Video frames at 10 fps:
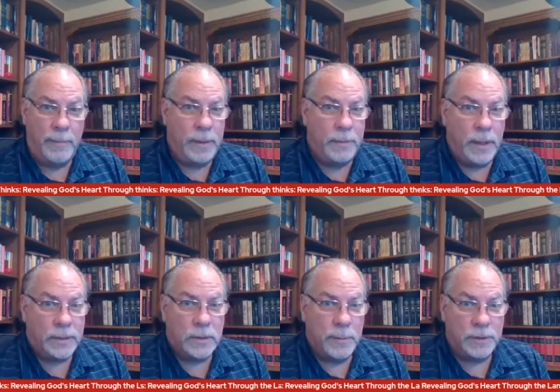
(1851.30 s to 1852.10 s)
Maybe
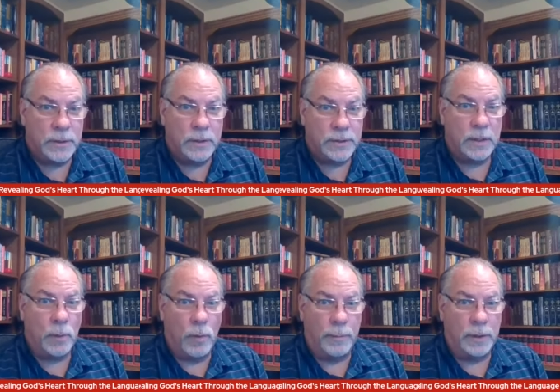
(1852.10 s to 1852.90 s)
not so much in a
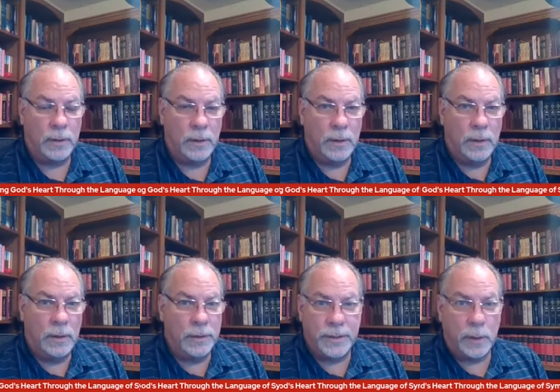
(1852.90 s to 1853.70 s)
single woman.
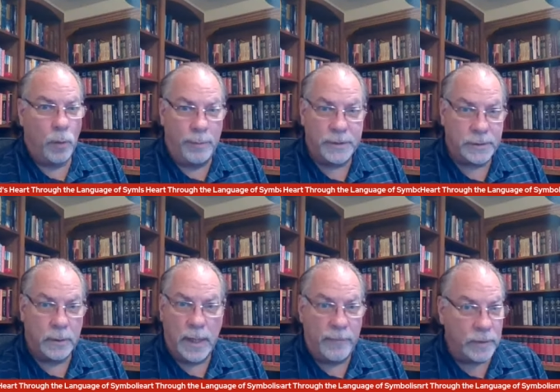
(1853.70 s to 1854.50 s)
Single women
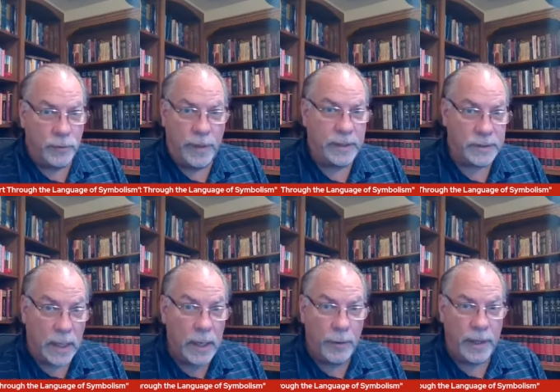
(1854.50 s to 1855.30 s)
still have a great
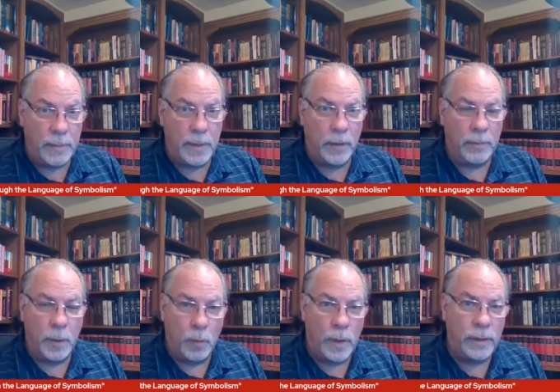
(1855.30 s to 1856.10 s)
desire to get
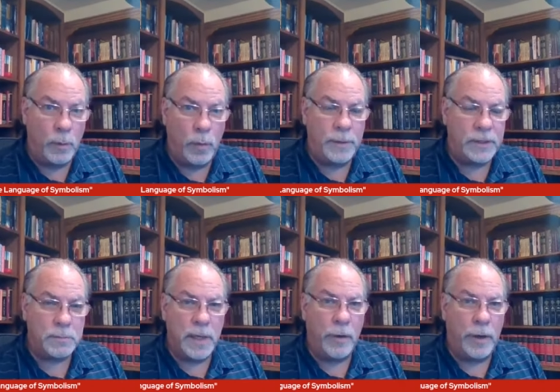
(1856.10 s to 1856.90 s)
married, but when the woman
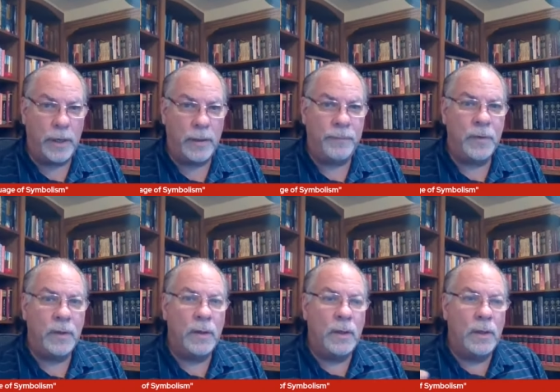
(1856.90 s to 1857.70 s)
is married,
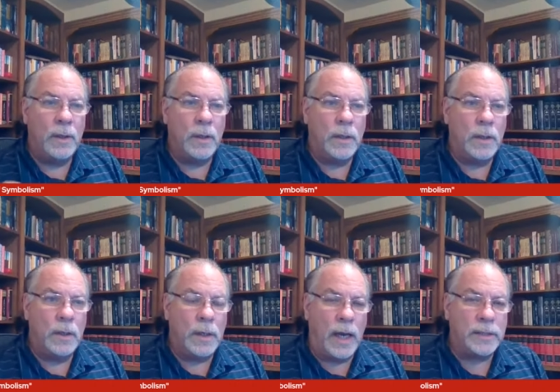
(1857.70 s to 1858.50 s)

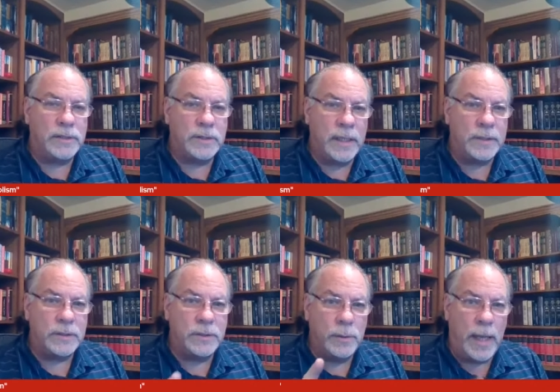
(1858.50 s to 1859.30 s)
God
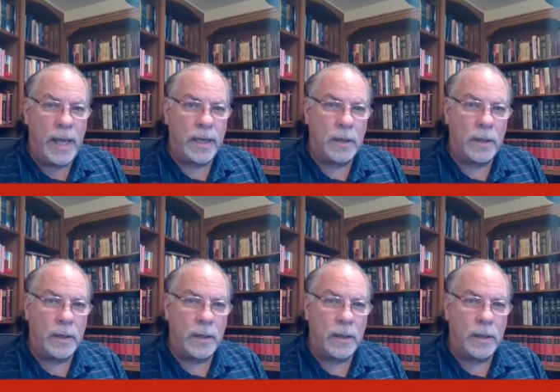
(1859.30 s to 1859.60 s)
says to